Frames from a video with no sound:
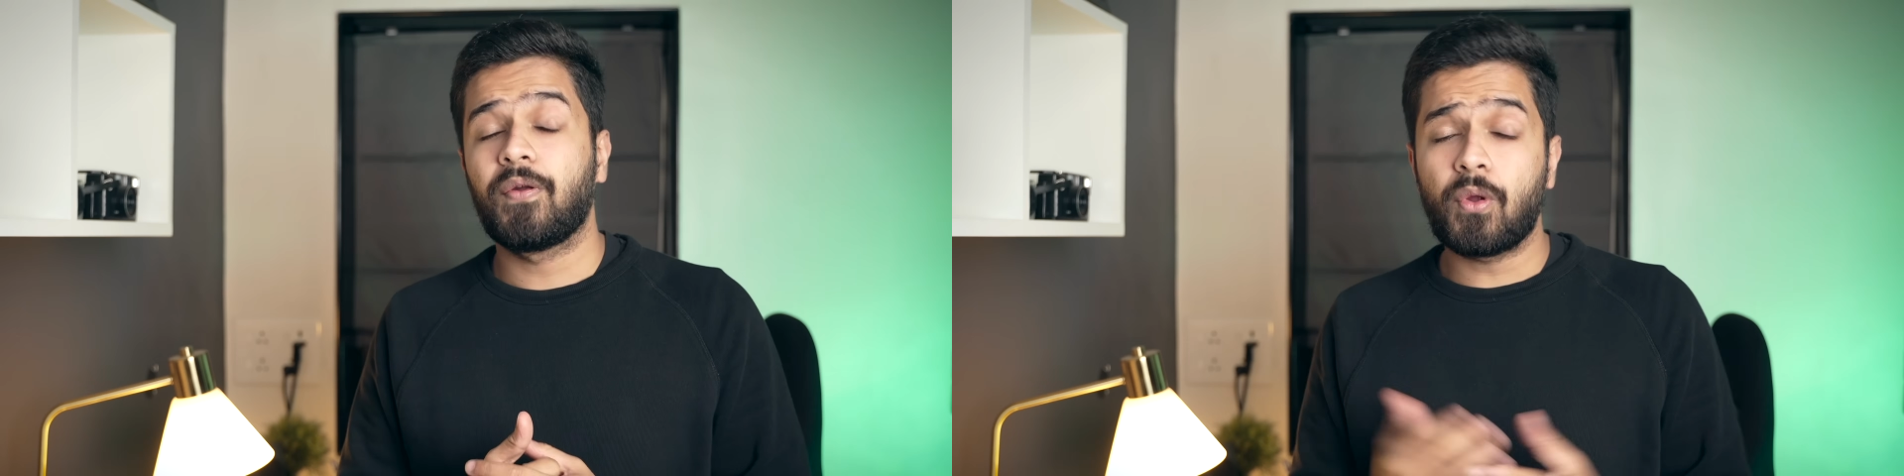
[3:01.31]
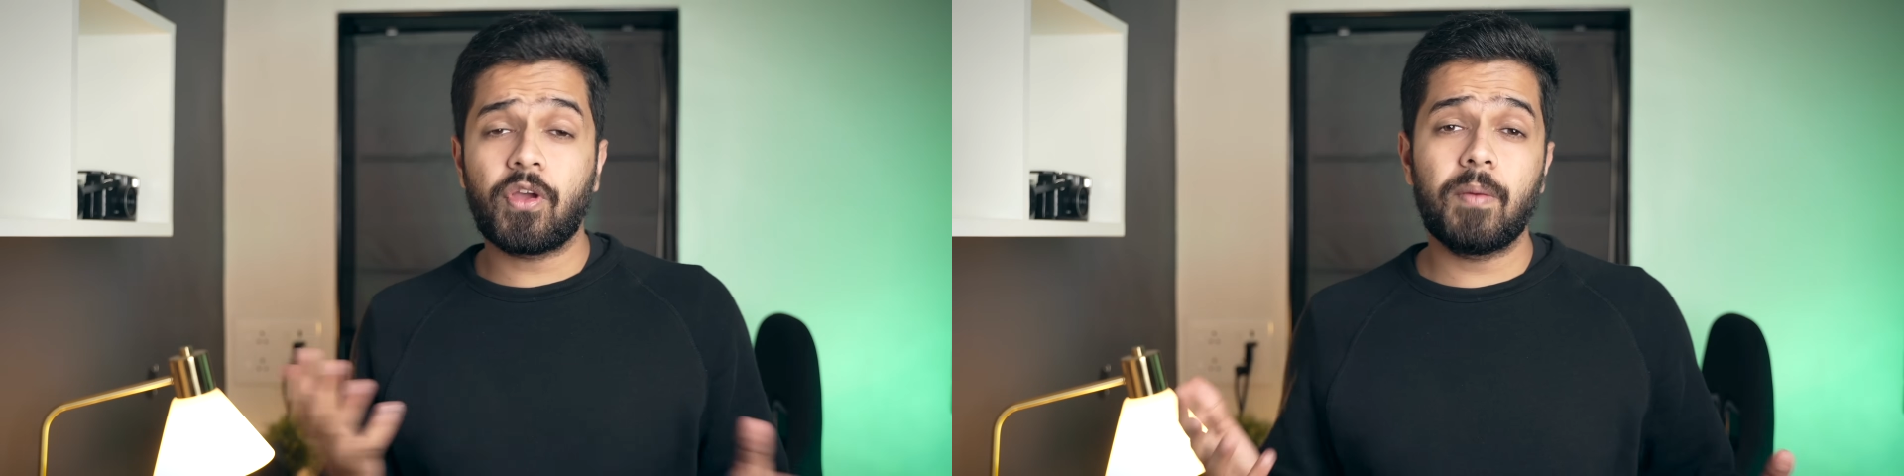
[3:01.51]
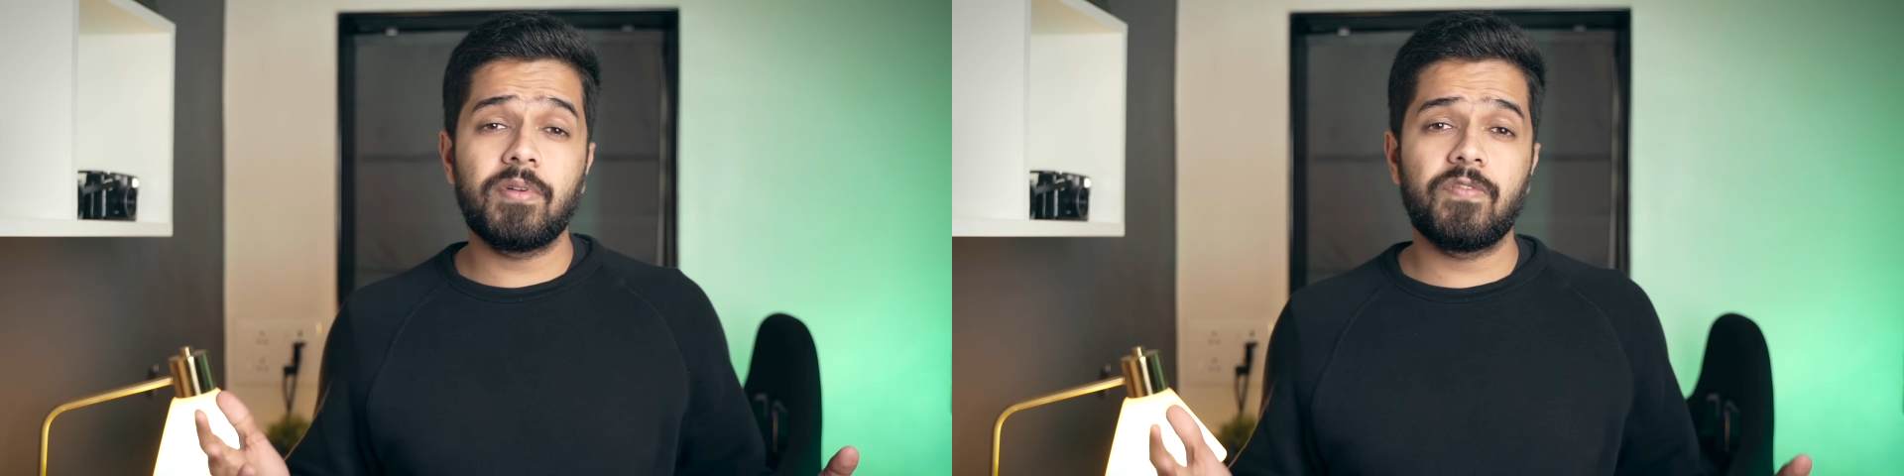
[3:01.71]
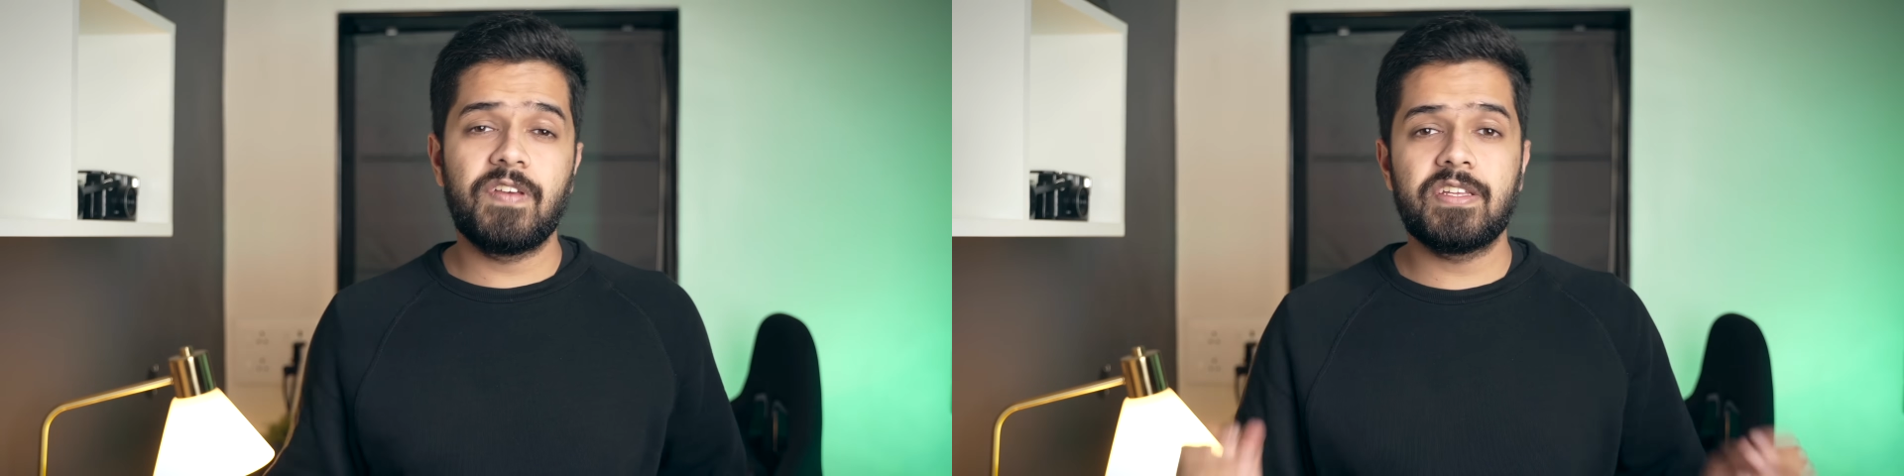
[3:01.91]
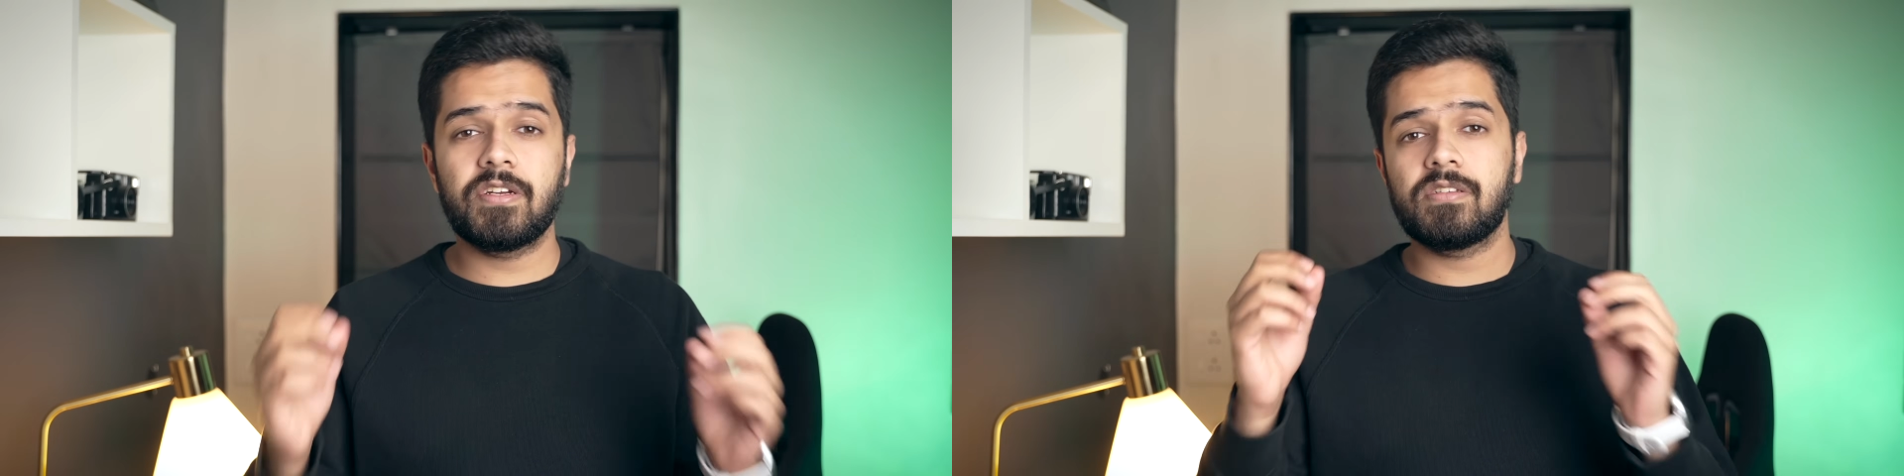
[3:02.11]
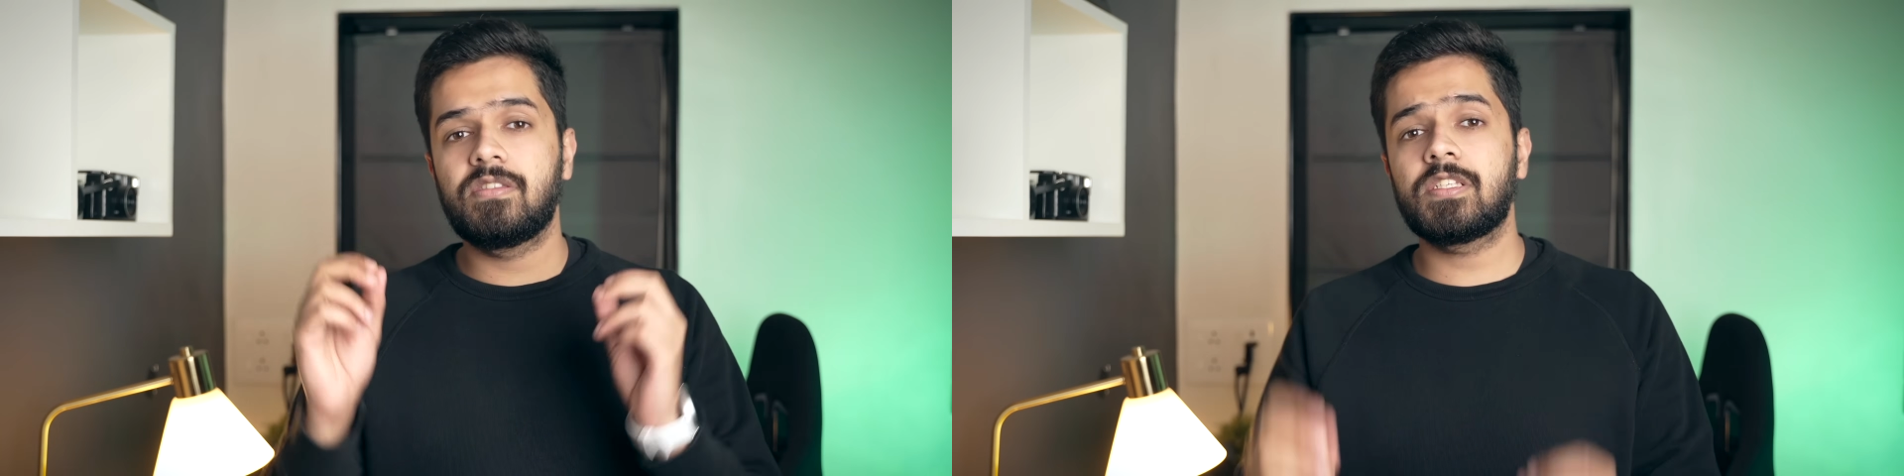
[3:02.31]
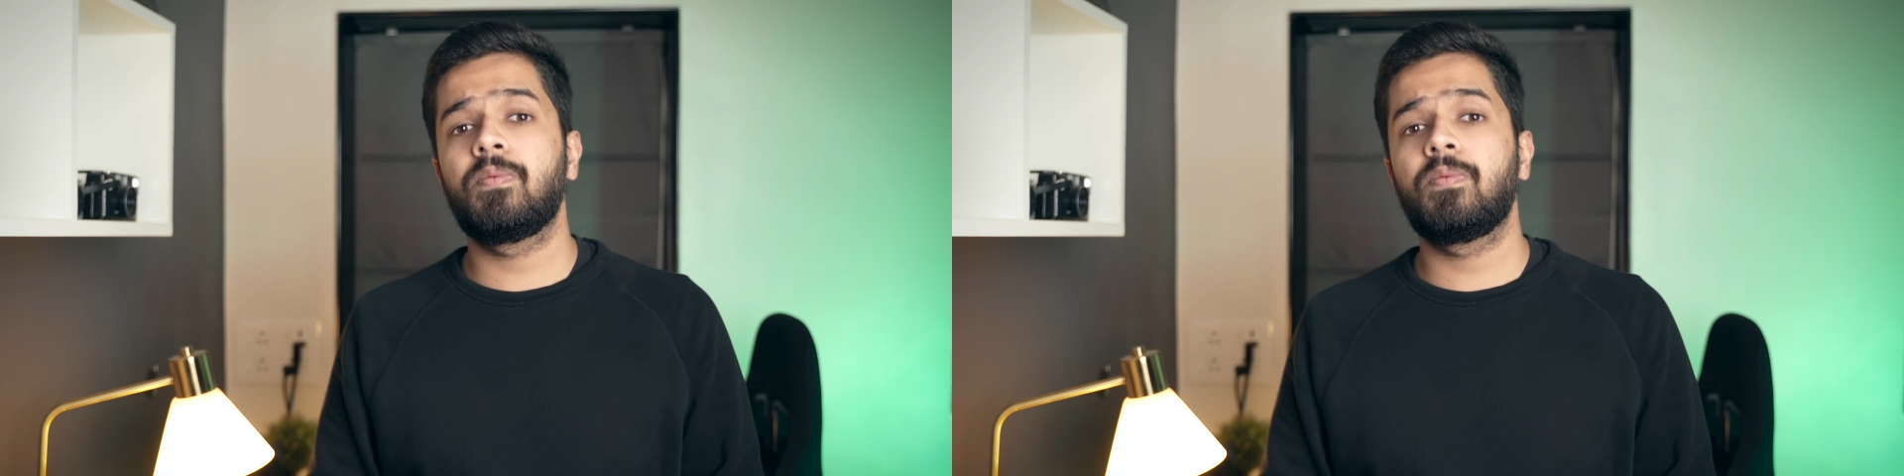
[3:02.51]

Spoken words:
talking about the features, this